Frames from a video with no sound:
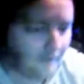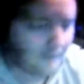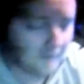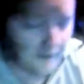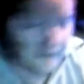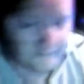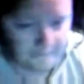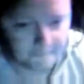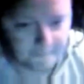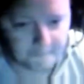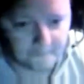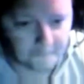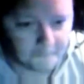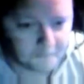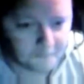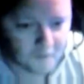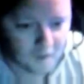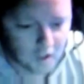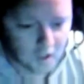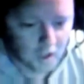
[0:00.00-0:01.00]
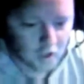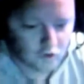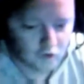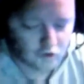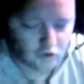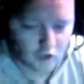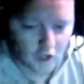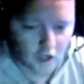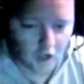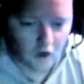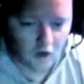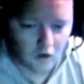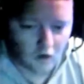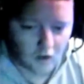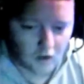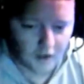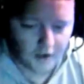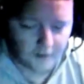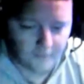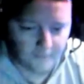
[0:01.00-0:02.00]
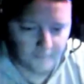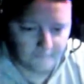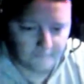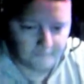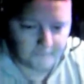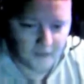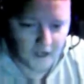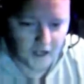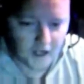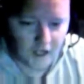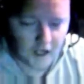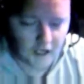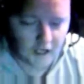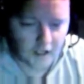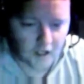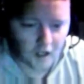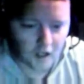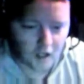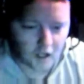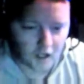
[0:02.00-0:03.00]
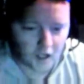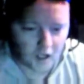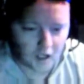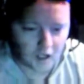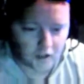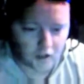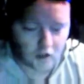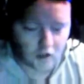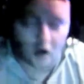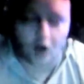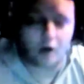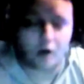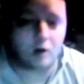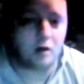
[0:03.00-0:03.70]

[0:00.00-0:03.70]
Yep. So, And you know, I